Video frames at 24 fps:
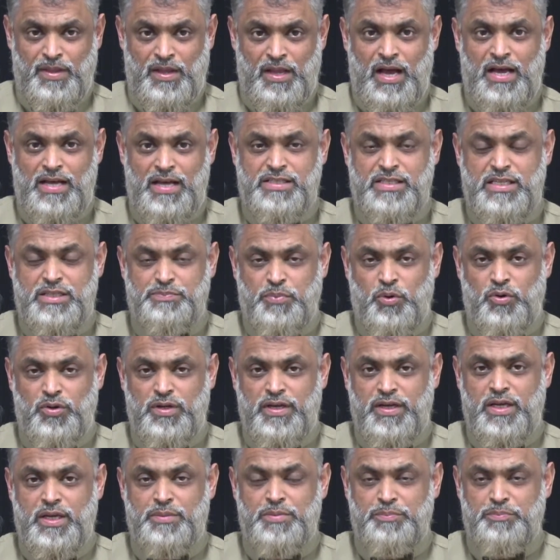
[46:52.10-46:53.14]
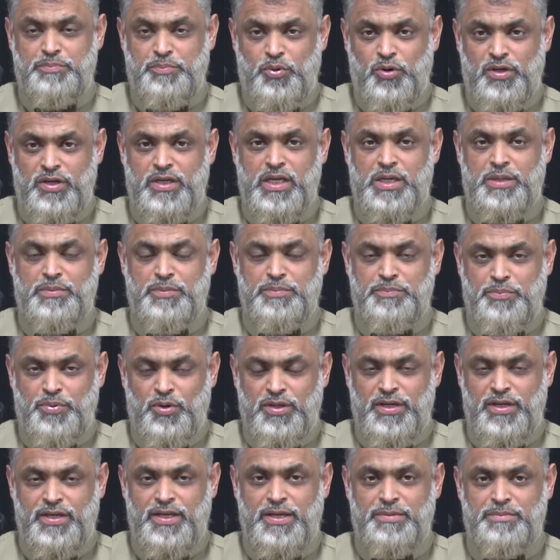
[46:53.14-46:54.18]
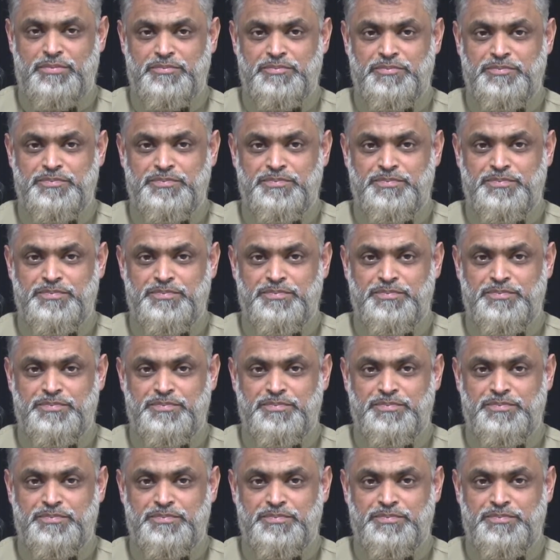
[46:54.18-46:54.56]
As he's pulling him and pulling him and pulling him,